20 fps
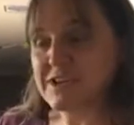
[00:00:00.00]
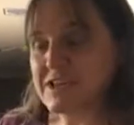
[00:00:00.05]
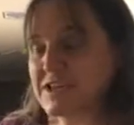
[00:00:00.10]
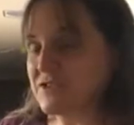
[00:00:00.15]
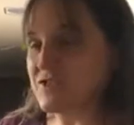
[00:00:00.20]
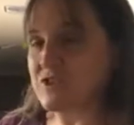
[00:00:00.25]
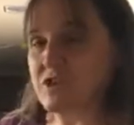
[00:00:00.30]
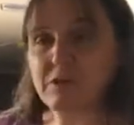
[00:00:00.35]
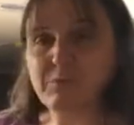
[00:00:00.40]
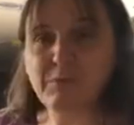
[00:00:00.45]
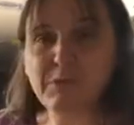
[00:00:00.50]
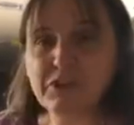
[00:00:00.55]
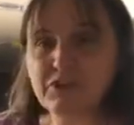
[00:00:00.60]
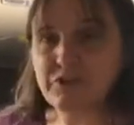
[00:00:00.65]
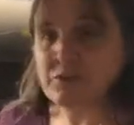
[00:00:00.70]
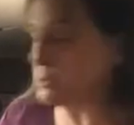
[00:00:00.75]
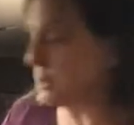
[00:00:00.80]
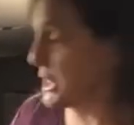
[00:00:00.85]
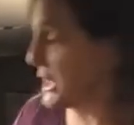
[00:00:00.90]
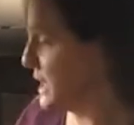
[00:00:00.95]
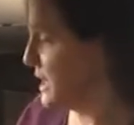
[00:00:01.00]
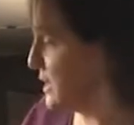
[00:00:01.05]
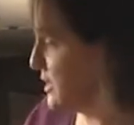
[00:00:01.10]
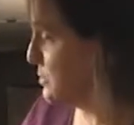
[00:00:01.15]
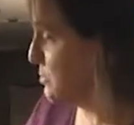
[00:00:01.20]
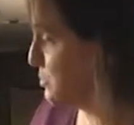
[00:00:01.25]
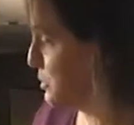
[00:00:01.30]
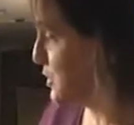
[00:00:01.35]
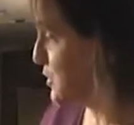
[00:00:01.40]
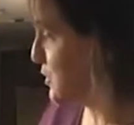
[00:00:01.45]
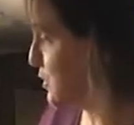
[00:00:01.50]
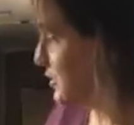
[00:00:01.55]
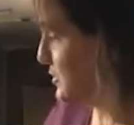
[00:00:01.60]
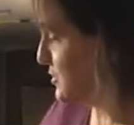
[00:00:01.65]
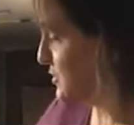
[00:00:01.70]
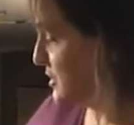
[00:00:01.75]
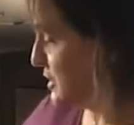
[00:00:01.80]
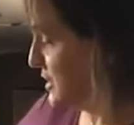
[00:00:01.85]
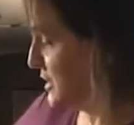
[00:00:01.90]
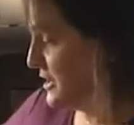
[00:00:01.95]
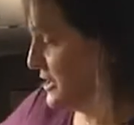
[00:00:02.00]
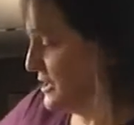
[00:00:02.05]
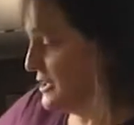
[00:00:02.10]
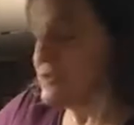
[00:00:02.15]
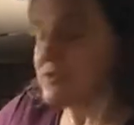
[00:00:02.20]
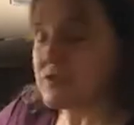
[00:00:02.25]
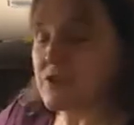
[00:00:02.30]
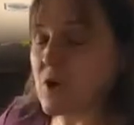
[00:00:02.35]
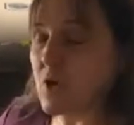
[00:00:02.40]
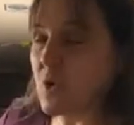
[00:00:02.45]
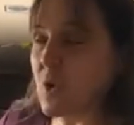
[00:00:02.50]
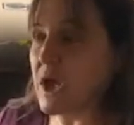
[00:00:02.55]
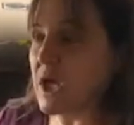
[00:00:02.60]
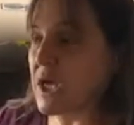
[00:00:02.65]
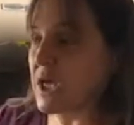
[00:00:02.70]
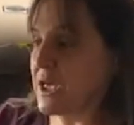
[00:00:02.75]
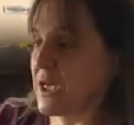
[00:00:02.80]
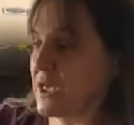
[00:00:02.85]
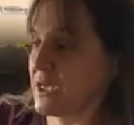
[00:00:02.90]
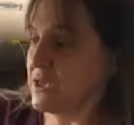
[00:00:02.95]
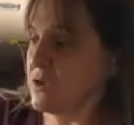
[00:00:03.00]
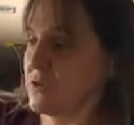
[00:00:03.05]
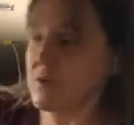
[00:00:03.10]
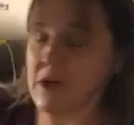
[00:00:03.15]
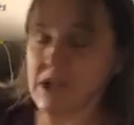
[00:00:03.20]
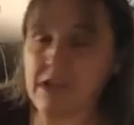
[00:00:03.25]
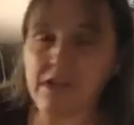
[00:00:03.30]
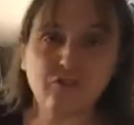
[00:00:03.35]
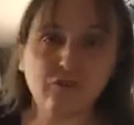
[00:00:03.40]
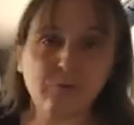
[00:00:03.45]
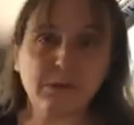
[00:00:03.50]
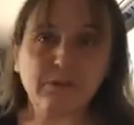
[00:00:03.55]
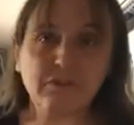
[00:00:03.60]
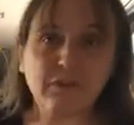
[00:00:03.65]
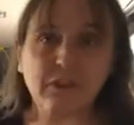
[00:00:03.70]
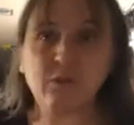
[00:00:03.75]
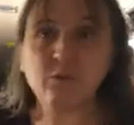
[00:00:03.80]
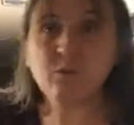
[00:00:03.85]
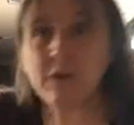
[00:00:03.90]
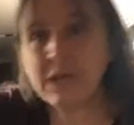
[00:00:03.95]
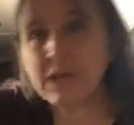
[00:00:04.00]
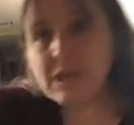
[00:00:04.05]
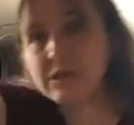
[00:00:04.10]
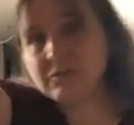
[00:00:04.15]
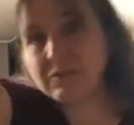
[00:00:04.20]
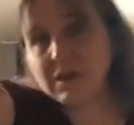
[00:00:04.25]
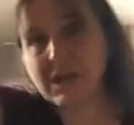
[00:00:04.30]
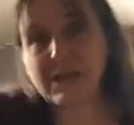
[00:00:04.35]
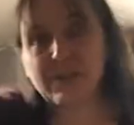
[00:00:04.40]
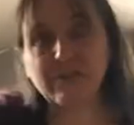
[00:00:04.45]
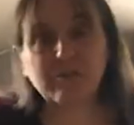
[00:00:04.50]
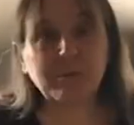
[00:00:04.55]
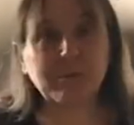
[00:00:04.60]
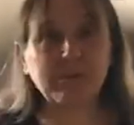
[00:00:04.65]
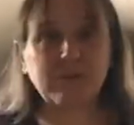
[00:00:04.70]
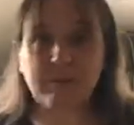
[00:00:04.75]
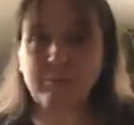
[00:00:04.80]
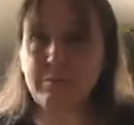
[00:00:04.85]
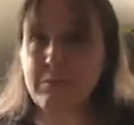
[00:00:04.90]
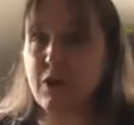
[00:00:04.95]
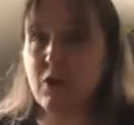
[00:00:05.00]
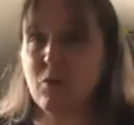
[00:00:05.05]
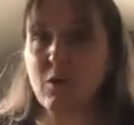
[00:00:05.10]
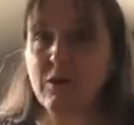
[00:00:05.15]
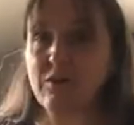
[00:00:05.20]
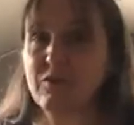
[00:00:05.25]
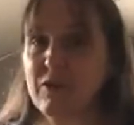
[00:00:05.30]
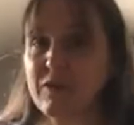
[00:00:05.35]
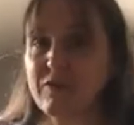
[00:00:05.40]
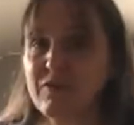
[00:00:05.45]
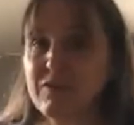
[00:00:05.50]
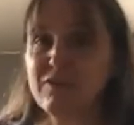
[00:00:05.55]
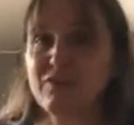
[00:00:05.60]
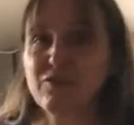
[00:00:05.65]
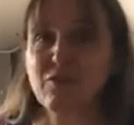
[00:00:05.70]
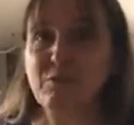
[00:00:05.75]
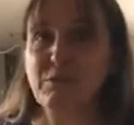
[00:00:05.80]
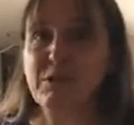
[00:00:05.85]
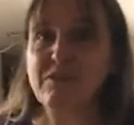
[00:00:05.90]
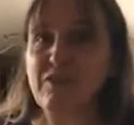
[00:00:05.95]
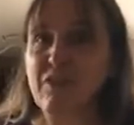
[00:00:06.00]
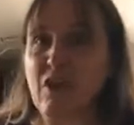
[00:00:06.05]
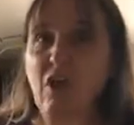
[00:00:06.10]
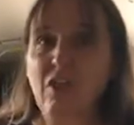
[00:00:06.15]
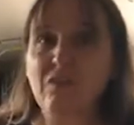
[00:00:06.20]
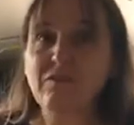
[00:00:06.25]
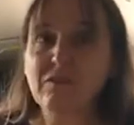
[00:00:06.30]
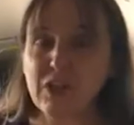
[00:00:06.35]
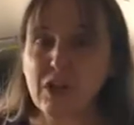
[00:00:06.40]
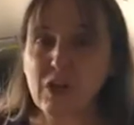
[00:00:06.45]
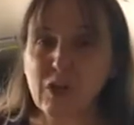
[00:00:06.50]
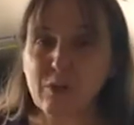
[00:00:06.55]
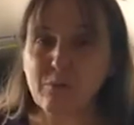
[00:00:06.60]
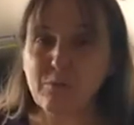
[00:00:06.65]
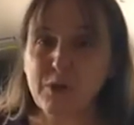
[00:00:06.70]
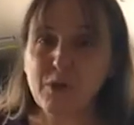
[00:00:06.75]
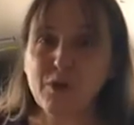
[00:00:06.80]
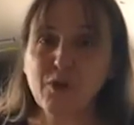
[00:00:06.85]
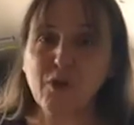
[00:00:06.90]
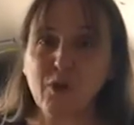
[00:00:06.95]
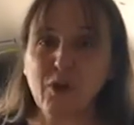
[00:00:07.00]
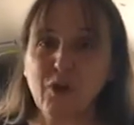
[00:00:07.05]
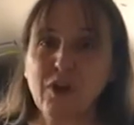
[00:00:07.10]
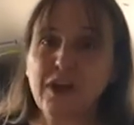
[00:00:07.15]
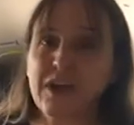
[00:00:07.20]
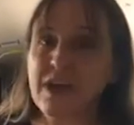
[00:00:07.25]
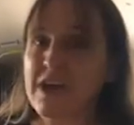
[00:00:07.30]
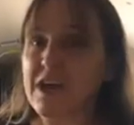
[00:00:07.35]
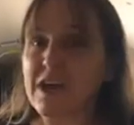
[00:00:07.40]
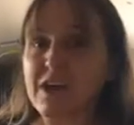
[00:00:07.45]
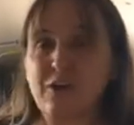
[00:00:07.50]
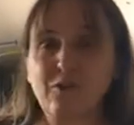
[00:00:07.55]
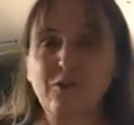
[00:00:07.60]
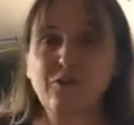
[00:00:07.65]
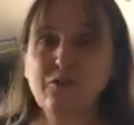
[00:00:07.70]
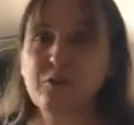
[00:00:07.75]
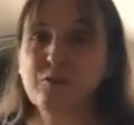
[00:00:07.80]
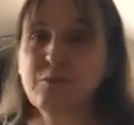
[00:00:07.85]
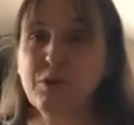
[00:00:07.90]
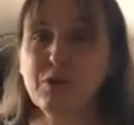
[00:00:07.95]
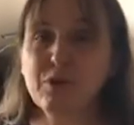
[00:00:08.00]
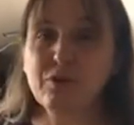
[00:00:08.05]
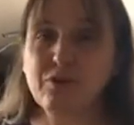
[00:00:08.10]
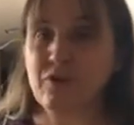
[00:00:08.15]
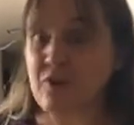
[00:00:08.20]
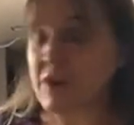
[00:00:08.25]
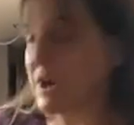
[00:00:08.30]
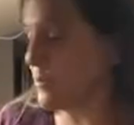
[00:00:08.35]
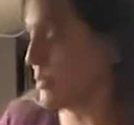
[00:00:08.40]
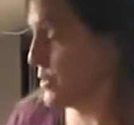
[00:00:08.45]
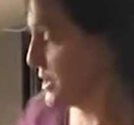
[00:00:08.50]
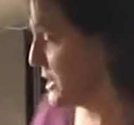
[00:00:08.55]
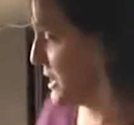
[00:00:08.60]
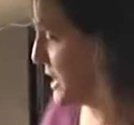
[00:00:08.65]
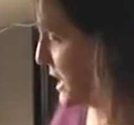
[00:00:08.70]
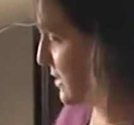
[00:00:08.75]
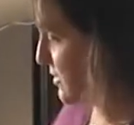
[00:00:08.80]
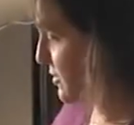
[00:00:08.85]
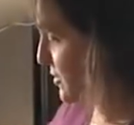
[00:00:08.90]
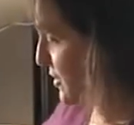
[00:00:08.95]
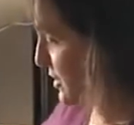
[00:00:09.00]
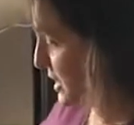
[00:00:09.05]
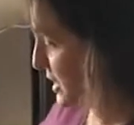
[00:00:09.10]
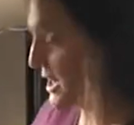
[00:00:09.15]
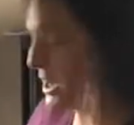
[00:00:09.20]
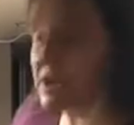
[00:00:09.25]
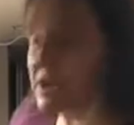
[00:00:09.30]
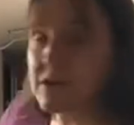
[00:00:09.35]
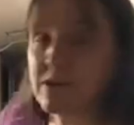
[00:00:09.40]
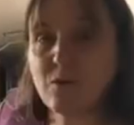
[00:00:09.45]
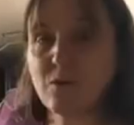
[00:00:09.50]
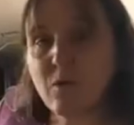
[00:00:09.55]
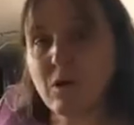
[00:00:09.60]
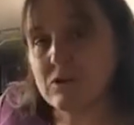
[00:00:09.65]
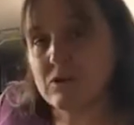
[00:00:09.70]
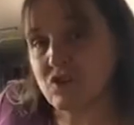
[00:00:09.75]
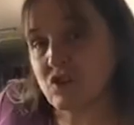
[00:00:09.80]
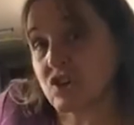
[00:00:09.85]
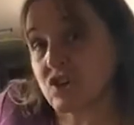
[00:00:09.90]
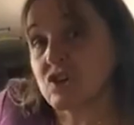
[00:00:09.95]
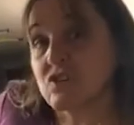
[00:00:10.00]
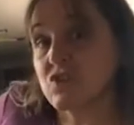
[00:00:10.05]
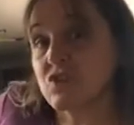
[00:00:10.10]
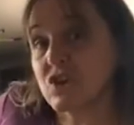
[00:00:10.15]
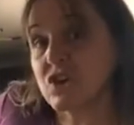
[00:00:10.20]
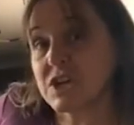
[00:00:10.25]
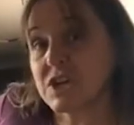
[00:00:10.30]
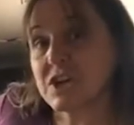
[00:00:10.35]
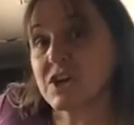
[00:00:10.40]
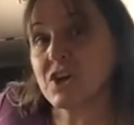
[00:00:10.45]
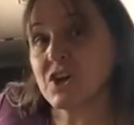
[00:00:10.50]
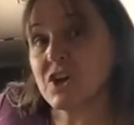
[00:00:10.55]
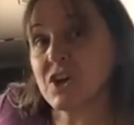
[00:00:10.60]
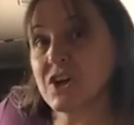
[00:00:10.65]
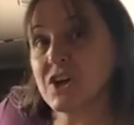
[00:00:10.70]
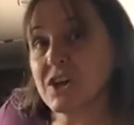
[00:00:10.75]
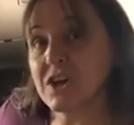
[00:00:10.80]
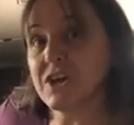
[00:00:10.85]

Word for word: It's gonna be displayed on computers. So you've got instruments on the wing, you've got instruments up there, wherever you have instruments, they all have a little computer. And all those computers are networked together and connected to our server here.